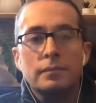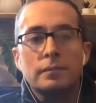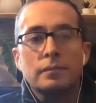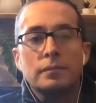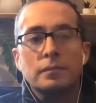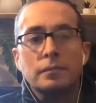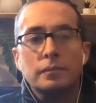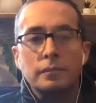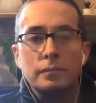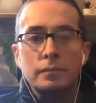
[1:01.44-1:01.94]

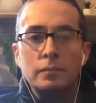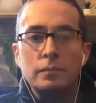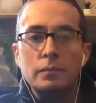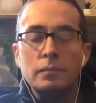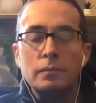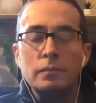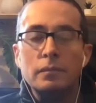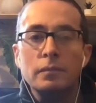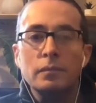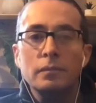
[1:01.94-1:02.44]

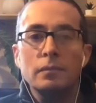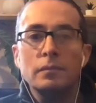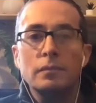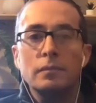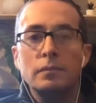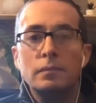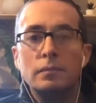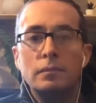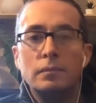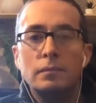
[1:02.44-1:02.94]

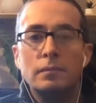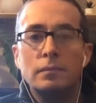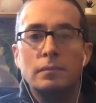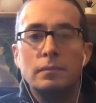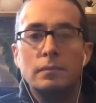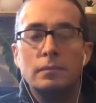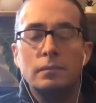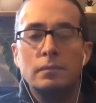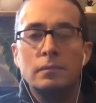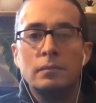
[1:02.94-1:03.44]

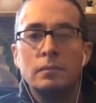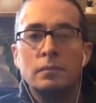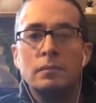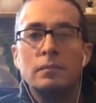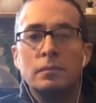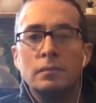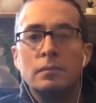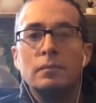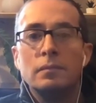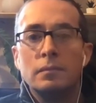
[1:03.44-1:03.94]

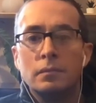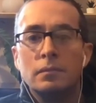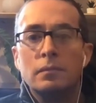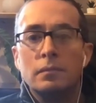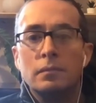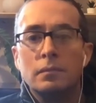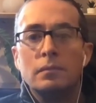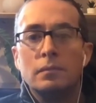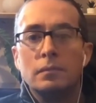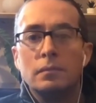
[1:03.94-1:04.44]

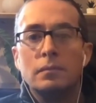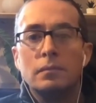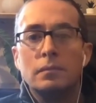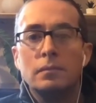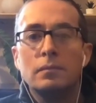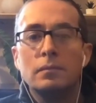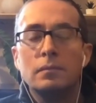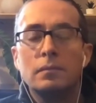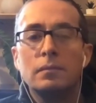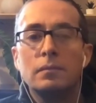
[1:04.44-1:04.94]

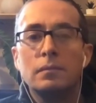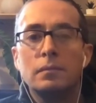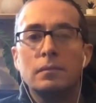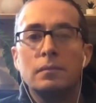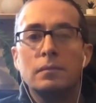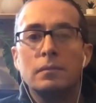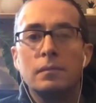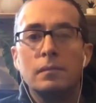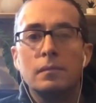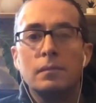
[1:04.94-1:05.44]

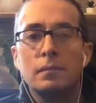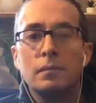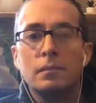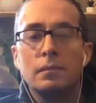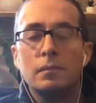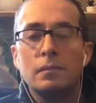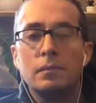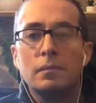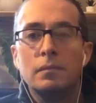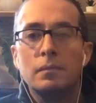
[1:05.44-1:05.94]

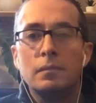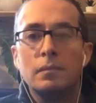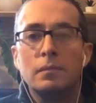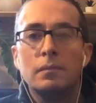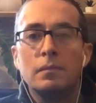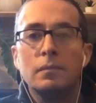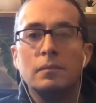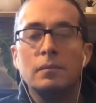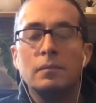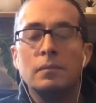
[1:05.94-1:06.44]

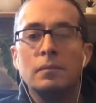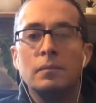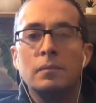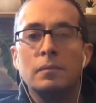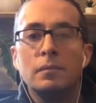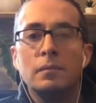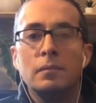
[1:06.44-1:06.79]
No words are spoken by the person on screen.